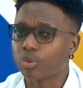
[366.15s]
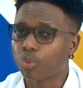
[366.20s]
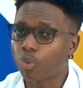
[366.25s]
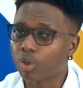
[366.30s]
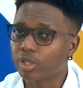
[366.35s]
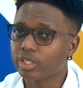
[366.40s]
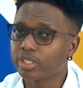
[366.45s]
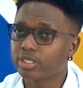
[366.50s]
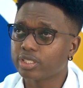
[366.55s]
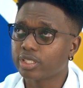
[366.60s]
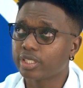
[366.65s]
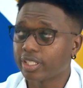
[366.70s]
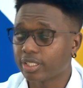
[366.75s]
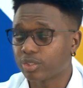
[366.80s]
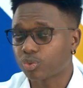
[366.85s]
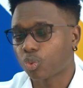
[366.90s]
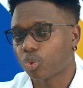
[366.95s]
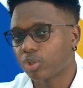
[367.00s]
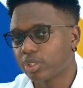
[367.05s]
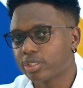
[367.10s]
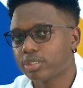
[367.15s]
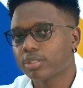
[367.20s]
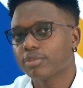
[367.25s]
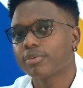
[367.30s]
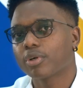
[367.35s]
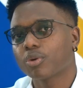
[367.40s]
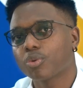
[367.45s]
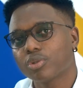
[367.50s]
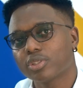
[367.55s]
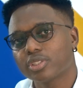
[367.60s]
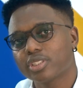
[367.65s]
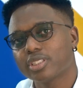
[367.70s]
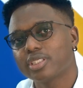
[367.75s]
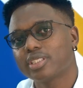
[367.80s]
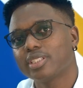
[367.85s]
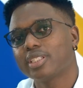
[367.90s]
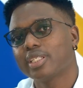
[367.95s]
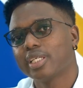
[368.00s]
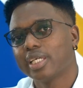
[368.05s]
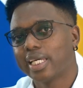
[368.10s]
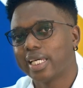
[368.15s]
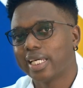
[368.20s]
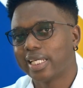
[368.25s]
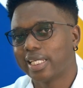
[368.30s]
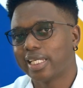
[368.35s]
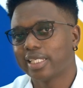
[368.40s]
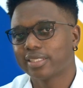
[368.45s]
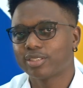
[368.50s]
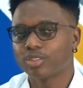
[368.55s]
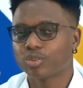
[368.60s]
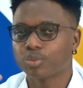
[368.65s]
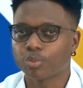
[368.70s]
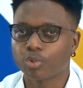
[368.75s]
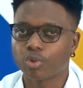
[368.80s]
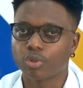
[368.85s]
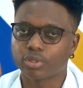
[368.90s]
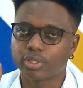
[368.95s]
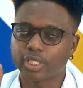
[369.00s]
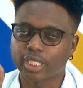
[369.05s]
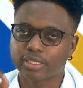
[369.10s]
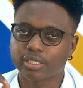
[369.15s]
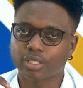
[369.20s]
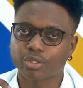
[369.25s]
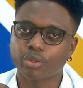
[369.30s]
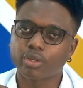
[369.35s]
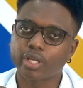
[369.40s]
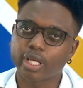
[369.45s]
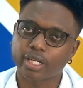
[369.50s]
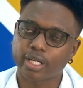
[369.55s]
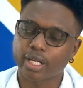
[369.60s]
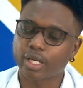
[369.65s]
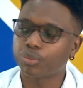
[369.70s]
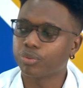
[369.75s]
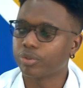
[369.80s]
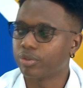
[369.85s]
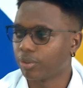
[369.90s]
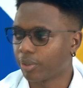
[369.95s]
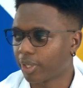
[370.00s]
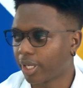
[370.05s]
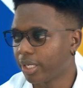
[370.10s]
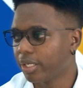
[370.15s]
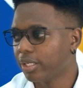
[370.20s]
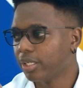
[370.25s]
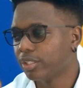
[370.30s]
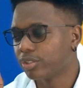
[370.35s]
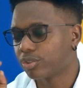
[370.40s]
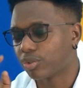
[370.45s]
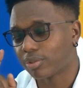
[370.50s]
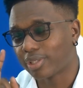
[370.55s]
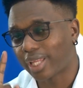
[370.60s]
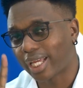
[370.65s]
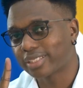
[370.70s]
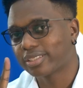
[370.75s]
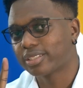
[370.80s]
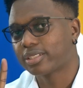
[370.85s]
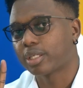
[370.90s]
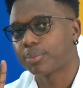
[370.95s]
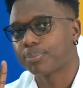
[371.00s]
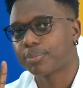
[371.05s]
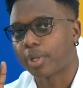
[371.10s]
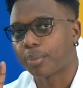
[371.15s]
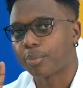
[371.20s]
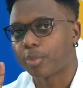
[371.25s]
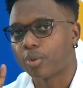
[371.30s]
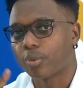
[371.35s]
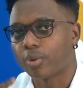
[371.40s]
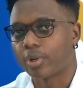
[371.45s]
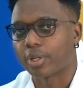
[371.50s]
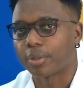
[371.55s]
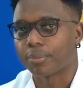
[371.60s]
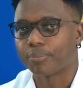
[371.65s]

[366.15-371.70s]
Quality over quantity, and less is more. That's a rule I run with. Okay, so that's step number 1.